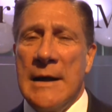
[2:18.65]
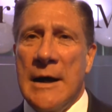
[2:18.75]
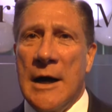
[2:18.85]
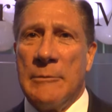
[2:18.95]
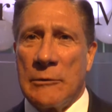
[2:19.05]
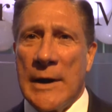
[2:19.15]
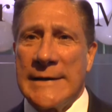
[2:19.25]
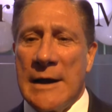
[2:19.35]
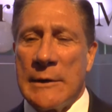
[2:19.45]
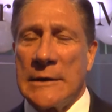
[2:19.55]
But right
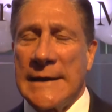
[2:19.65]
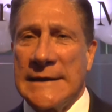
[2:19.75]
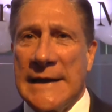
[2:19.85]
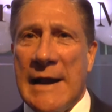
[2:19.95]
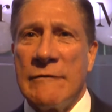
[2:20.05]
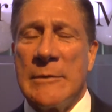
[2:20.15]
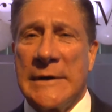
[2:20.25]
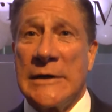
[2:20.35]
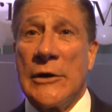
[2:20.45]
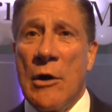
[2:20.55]
now we'd like to get
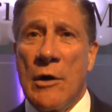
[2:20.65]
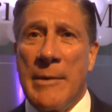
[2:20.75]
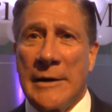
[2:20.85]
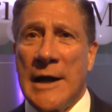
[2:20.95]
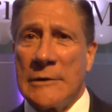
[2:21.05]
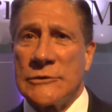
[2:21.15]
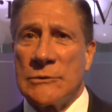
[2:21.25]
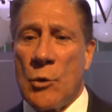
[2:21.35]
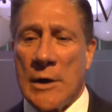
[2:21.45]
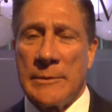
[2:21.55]
everybody to know about
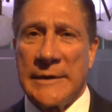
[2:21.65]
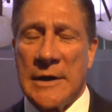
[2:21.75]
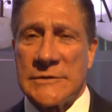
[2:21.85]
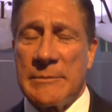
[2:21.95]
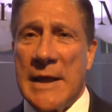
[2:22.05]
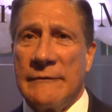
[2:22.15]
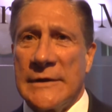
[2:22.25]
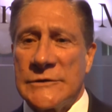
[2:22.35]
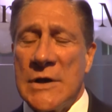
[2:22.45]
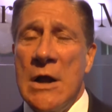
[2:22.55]
hydrogen water because the
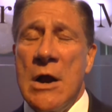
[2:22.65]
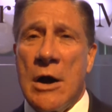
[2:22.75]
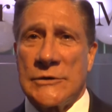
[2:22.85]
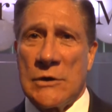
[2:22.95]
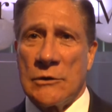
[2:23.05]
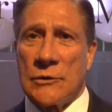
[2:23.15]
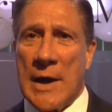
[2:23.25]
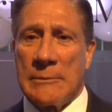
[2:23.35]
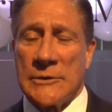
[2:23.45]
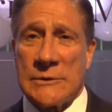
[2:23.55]
benefits are so incredible.